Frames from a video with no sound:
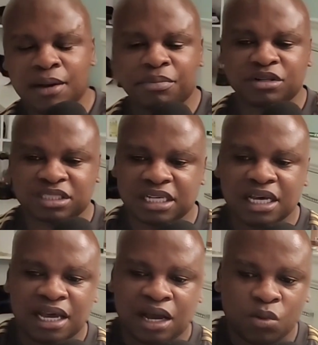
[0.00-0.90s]
Because
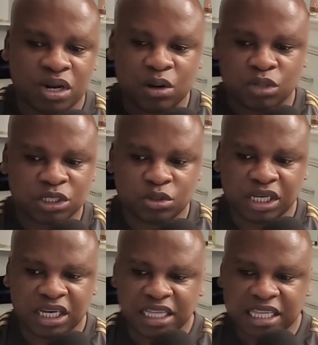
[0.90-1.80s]
when I was
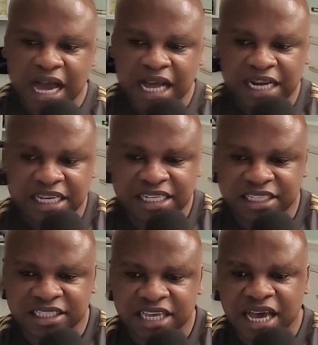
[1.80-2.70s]
looking at the
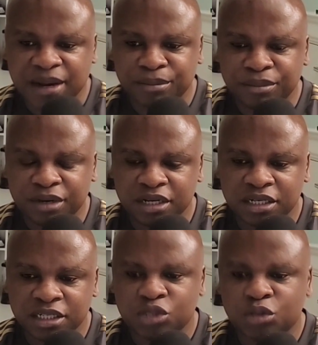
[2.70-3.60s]
Highlanders game,
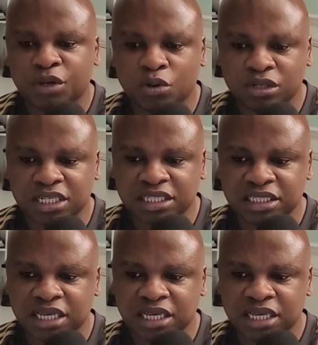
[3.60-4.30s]
to be honest,